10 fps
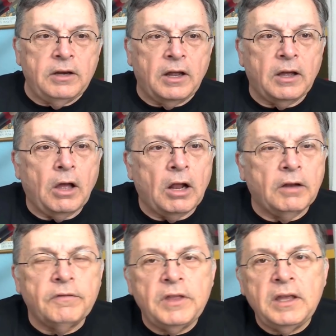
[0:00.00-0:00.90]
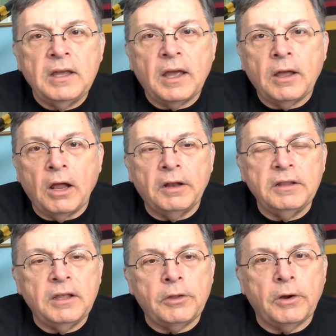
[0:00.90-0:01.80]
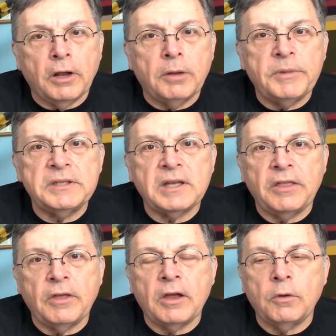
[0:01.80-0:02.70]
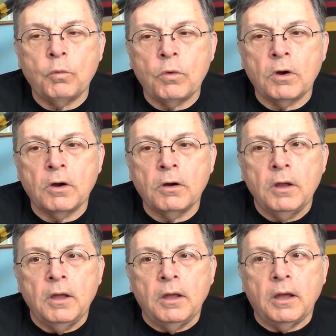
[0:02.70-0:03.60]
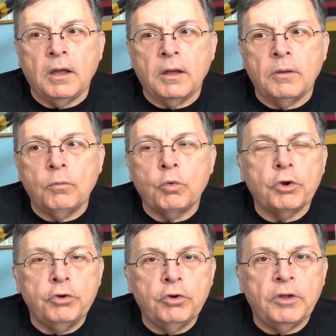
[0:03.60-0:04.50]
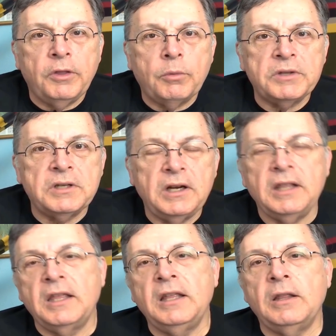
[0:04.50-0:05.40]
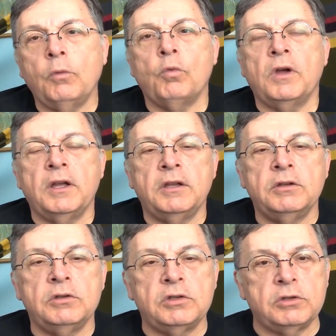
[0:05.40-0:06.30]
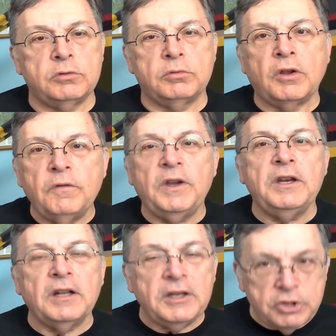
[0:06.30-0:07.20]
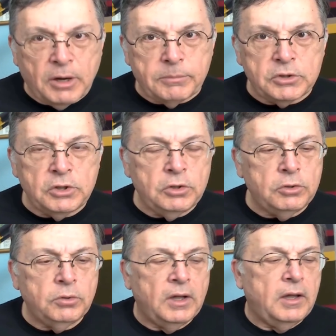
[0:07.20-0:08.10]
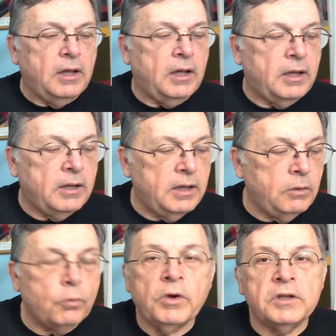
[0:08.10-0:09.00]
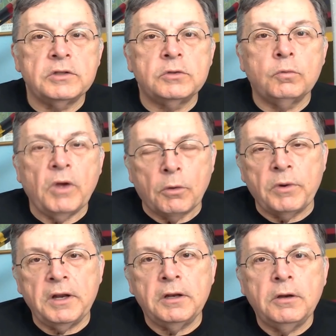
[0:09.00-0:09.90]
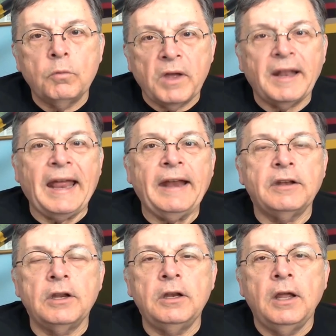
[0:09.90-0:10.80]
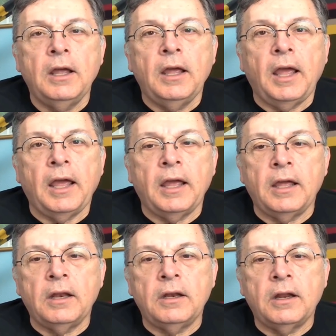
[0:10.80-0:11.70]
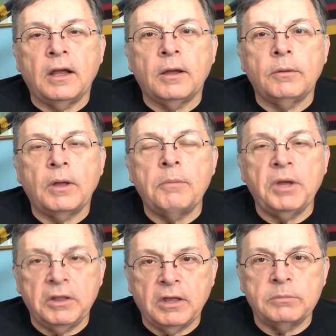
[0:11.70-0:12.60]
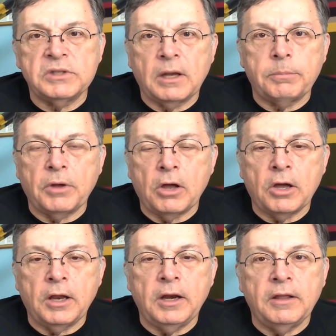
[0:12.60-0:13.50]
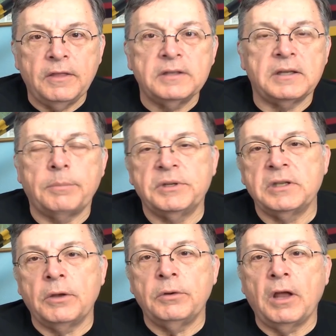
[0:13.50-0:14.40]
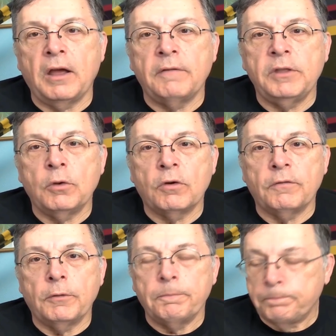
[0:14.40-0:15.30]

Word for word: uh, all of the uh, all of the other elements. I thought were uh, were good. There wasn't anything that was conveniently jumped to. it was well written, well acted, and uh, a big thumbs up on this episode of The Orville.